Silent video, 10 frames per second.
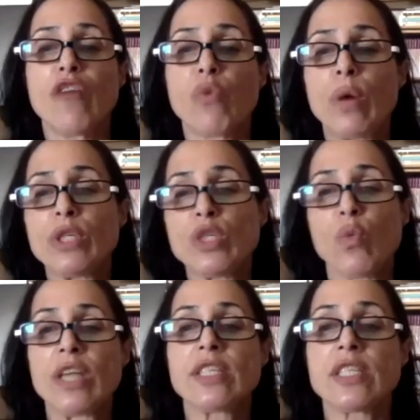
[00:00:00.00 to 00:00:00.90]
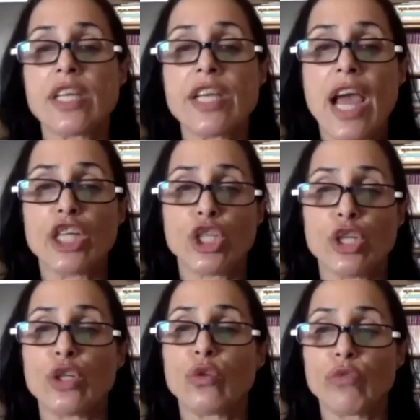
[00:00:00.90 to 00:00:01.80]
what was once the
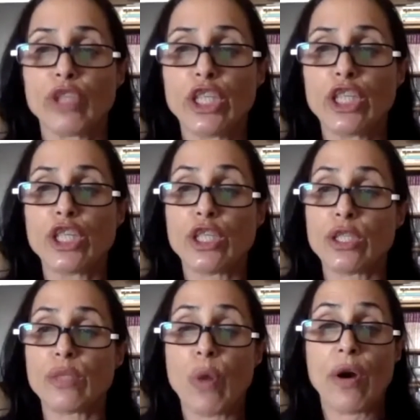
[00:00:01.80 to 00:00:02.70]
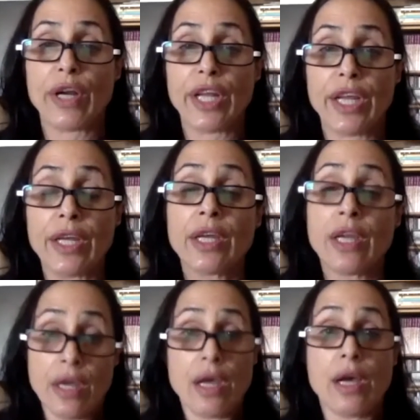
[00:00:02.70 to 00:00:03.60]
National Religious Party,
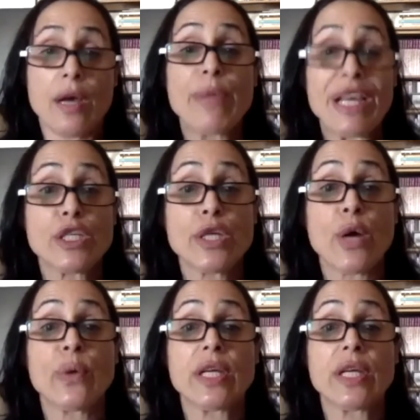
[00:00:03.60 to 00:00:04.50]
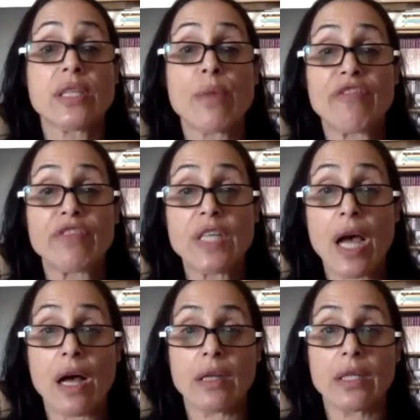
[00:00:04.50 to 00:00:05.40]
best known as the
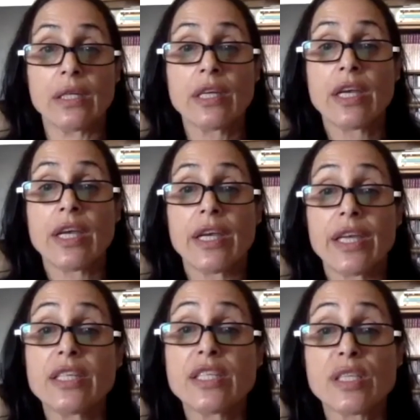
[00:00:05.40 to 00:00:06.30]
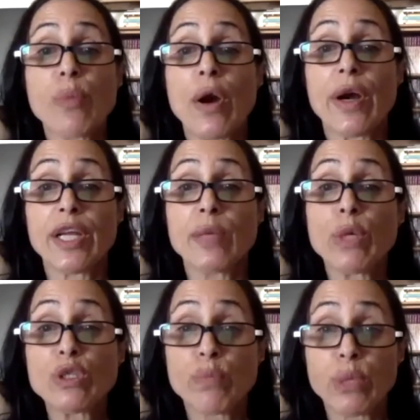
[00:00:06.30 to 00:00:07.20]
Mafdal. It is the party
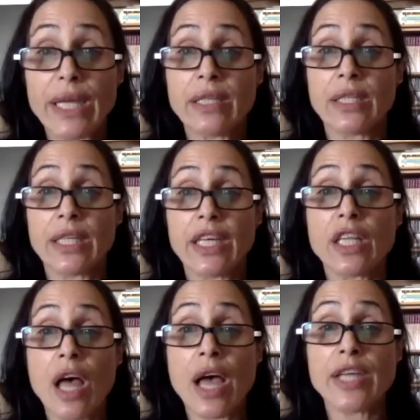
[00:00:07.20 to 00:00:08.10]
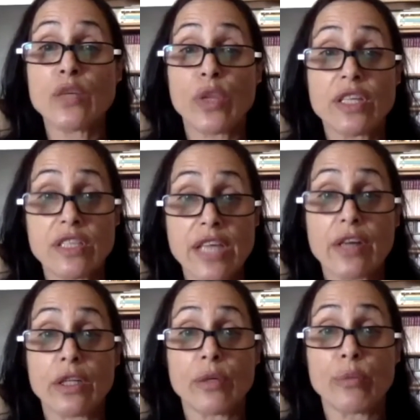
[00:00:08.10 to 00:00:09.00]
most blatantly aligned with the
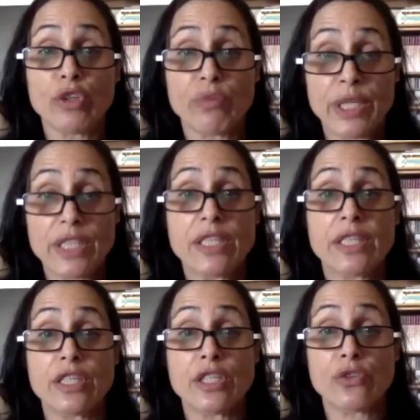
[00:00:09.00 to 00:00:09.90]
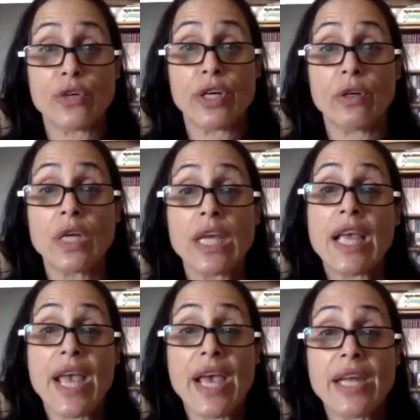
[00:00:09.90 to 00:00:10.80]
settler movement in Israel,
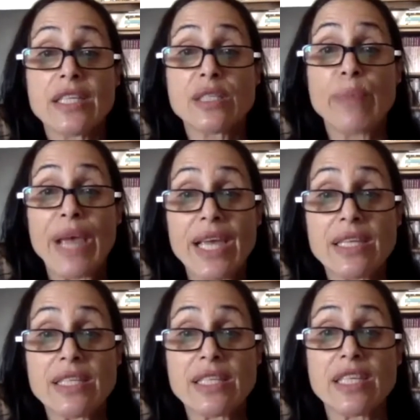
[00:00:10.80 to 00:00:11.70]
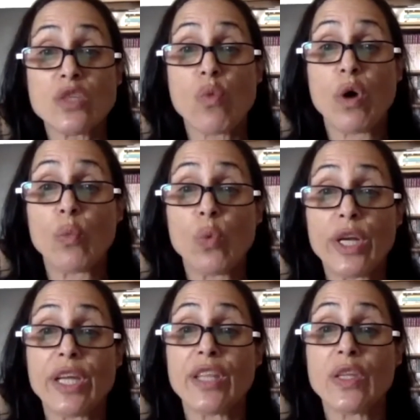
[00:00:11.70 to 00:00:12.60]
and its base is what would
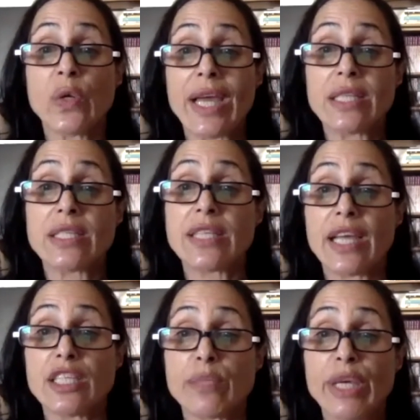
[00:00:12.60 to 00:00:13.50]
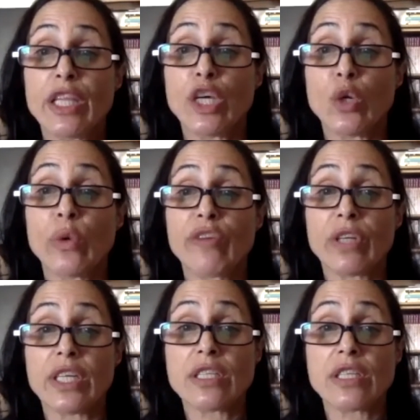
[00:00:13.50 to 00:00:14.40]
in the United States be the
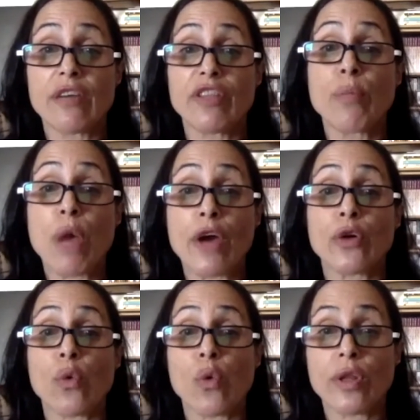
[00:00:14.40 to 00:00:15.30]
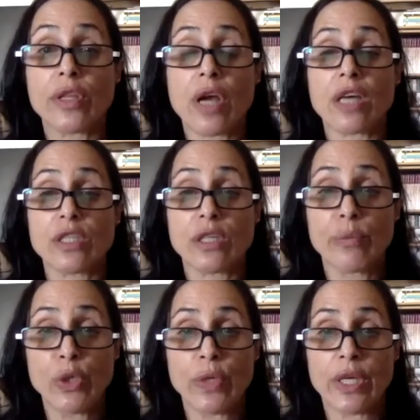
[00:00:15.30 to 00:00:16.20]
equivalent of the modern Orthodox
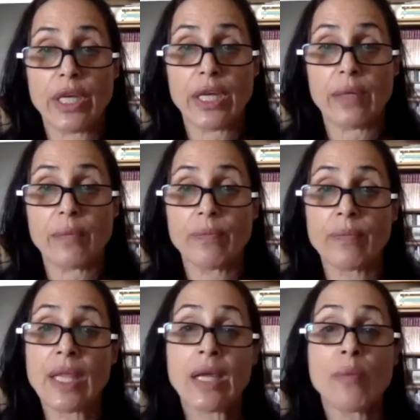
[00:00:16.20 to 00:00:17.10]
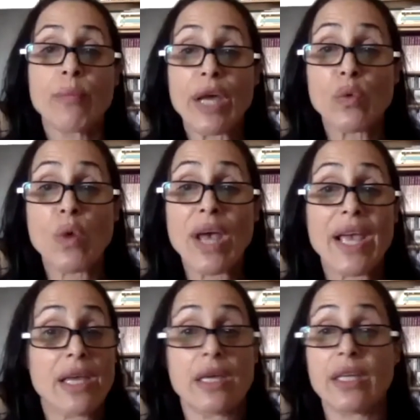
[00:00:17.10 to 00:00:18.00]
community. By the
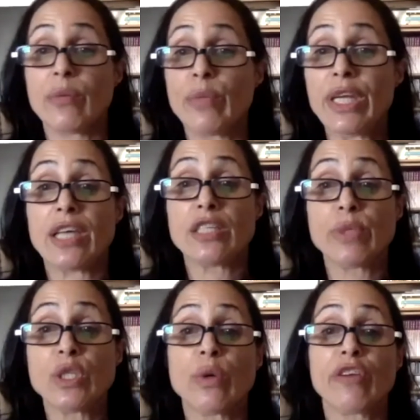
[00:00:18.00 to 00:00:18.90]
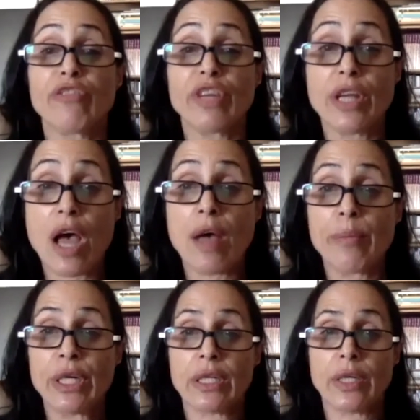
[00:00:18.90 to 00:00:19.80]
way, Yamina has been doing
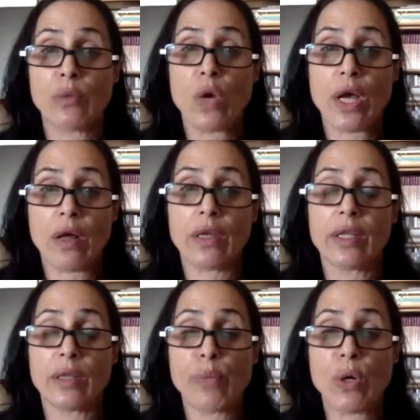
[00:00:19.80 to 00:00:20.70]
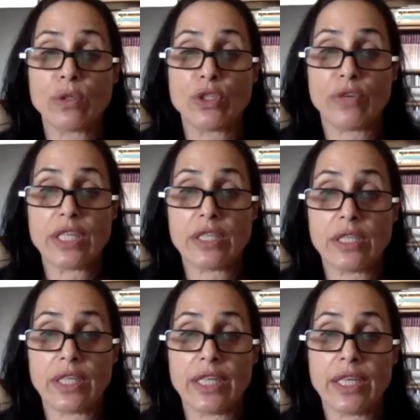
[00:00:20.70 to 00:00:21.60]
phenomenally well in the polls
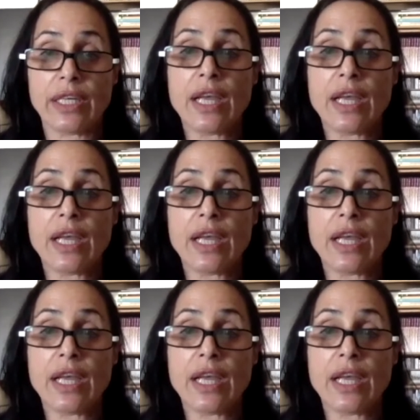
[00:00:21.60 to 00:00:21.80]
recently,